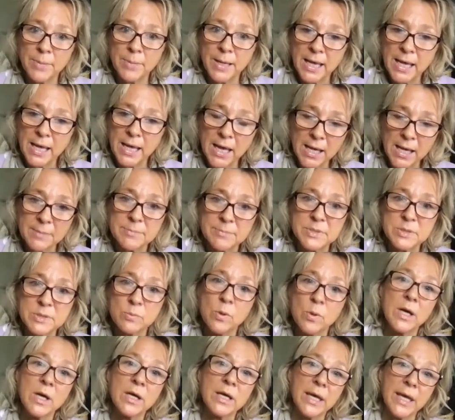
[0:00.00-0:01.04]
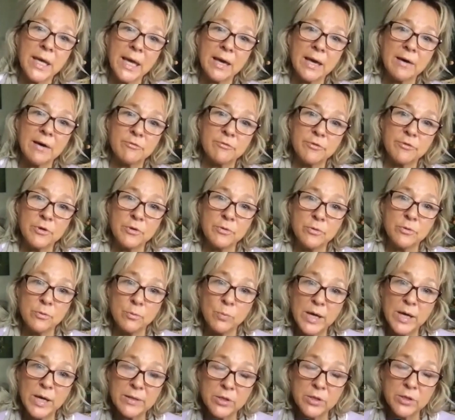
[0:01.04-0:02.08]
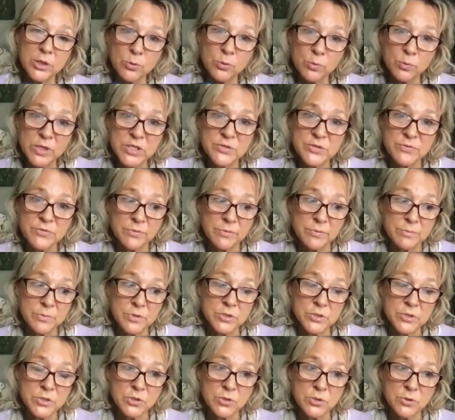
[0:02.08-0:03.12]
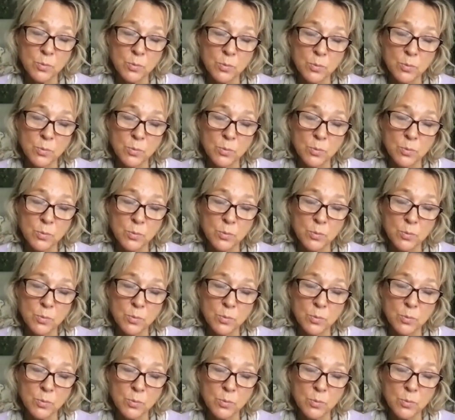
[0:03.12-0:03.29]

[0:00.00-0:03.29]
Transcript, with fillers: perhaps working out for you the way that you wish for them to do,